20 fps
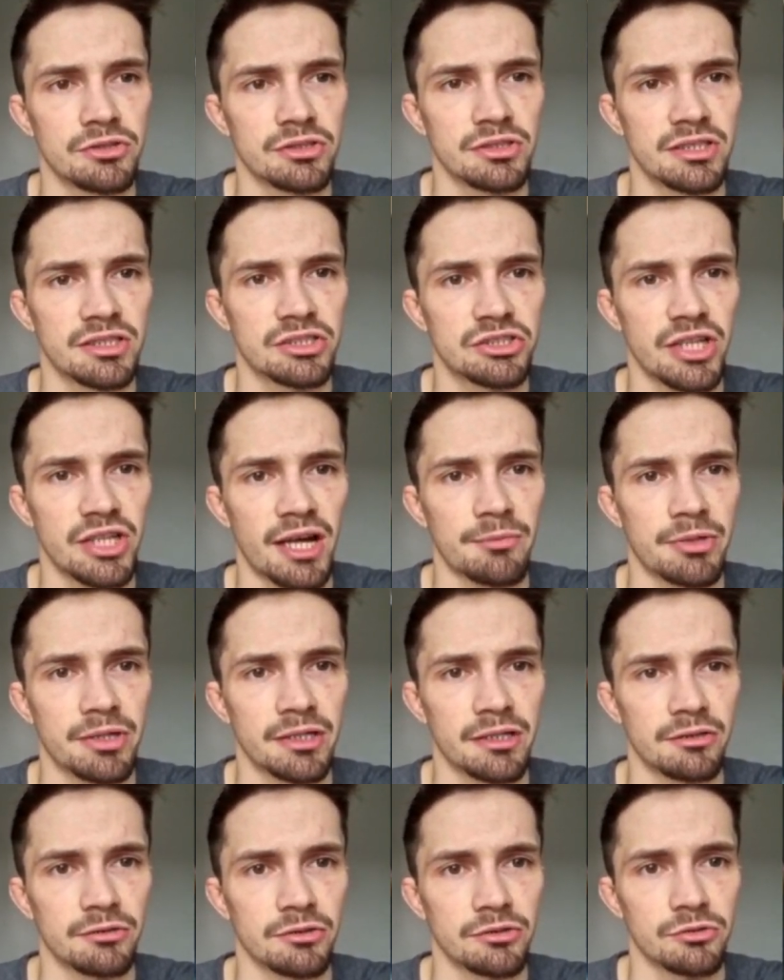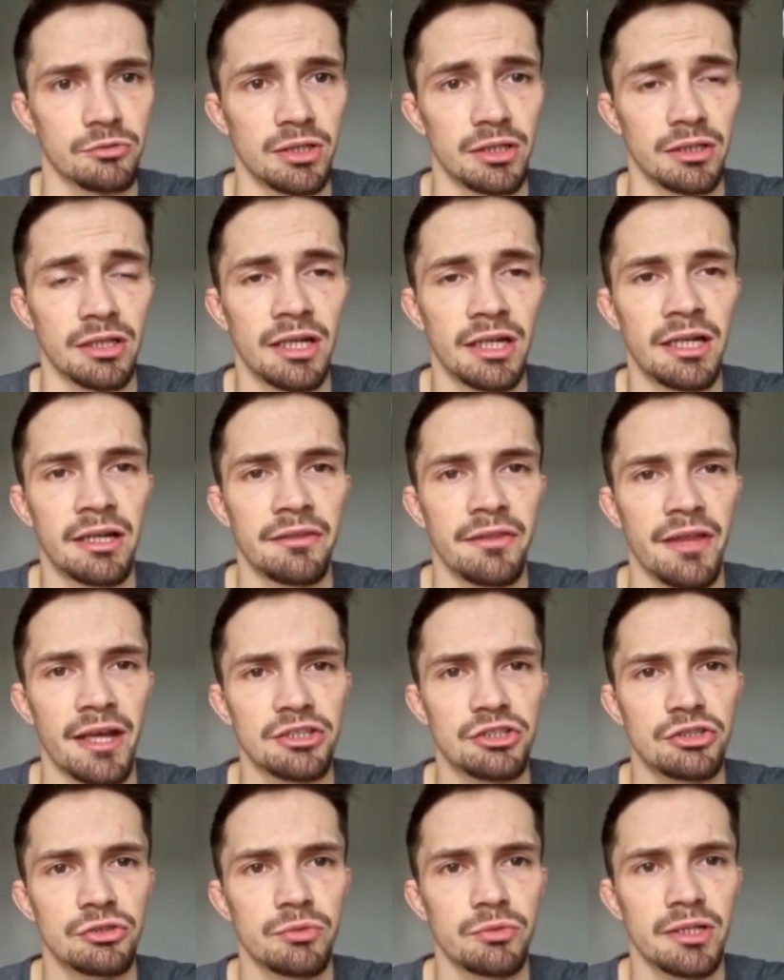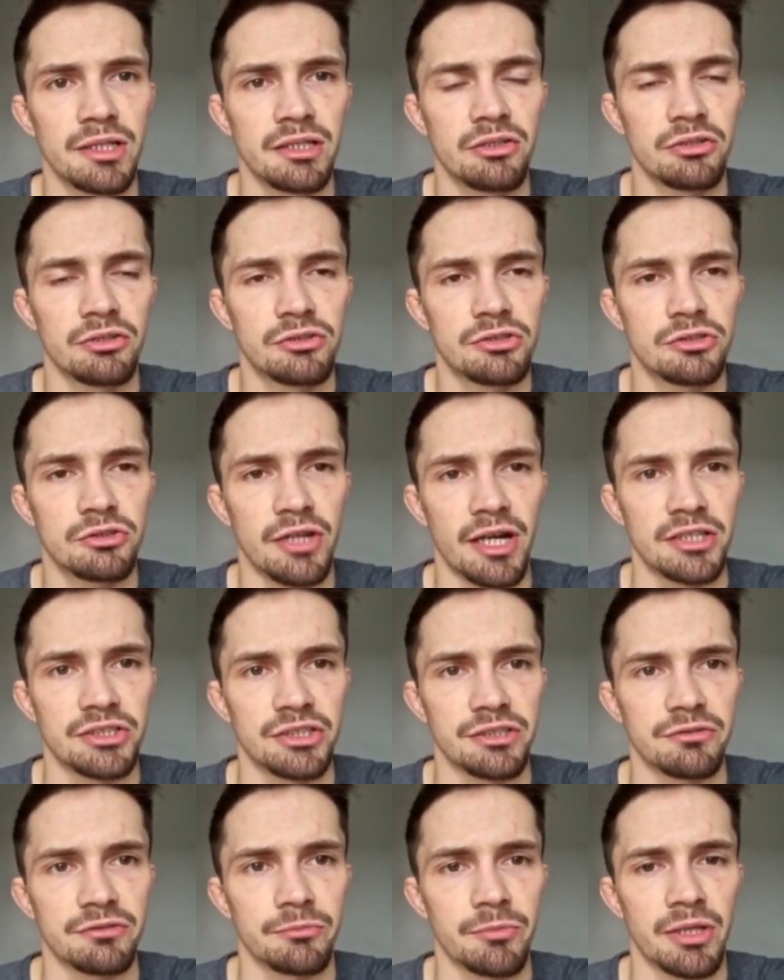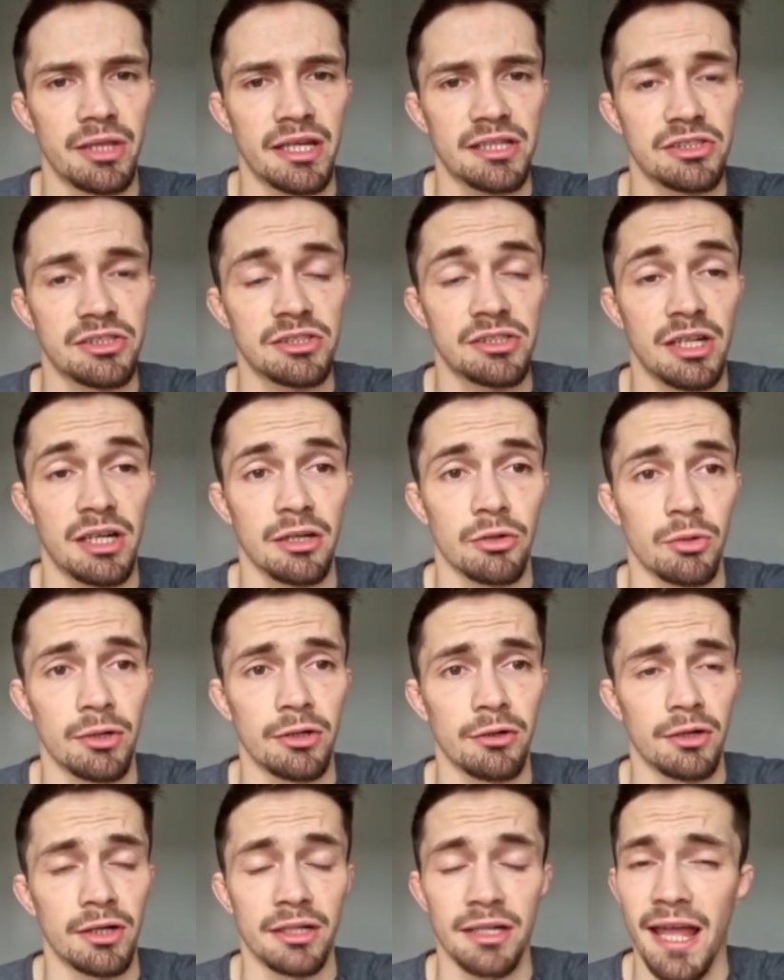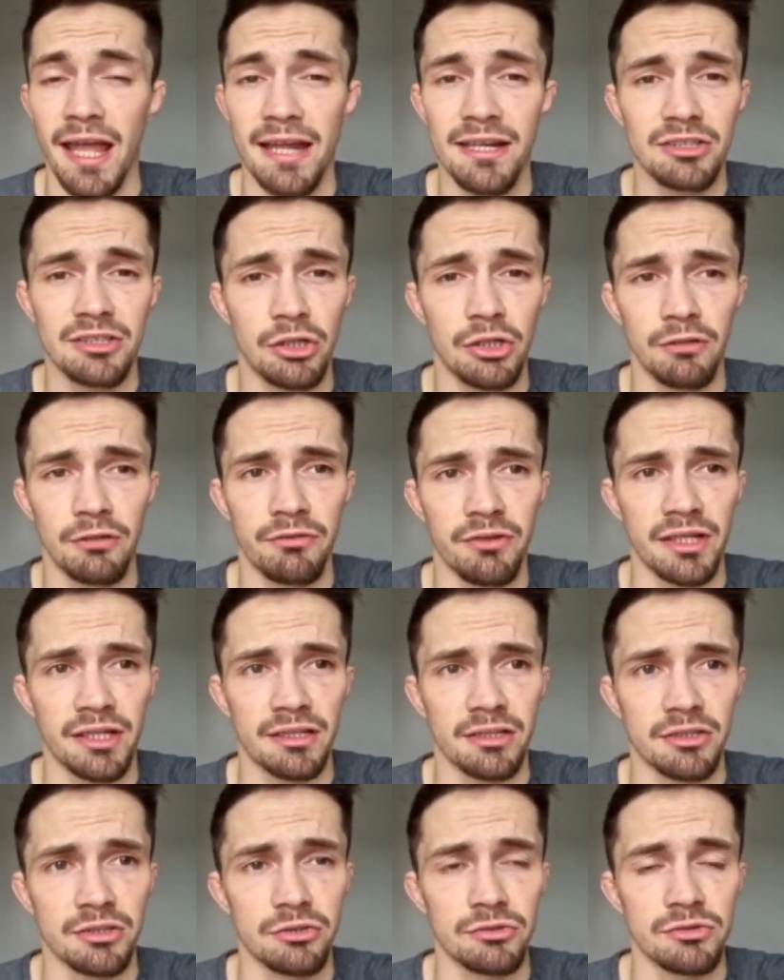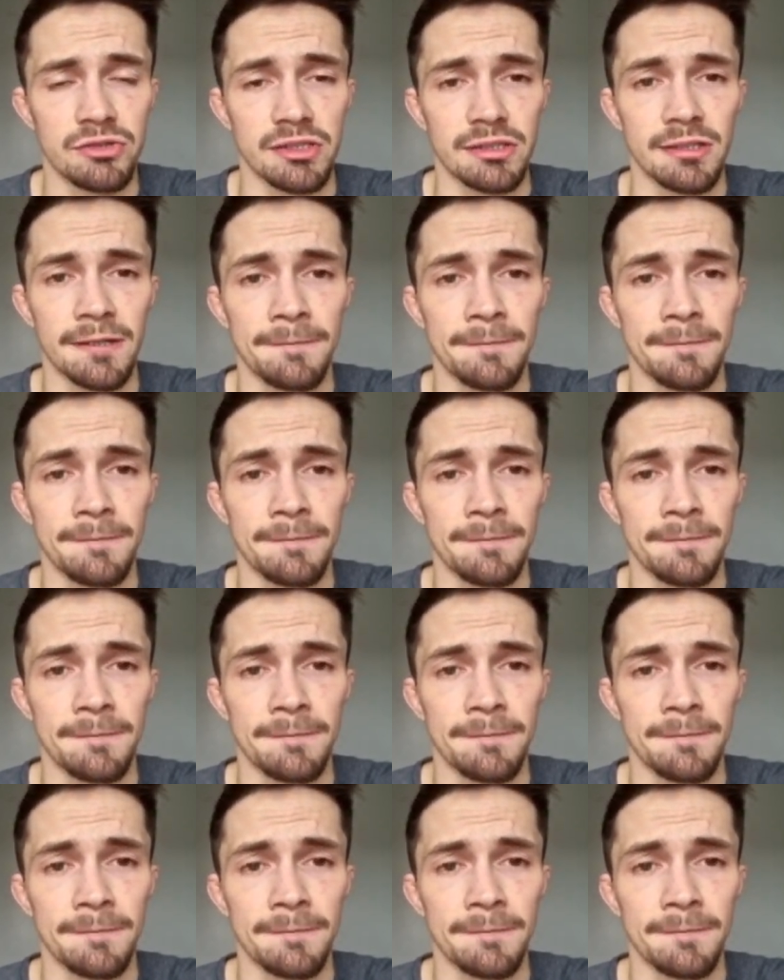this jab here as well. That's a really good strategy from Alexis Arguello, and any tall fighter can use this.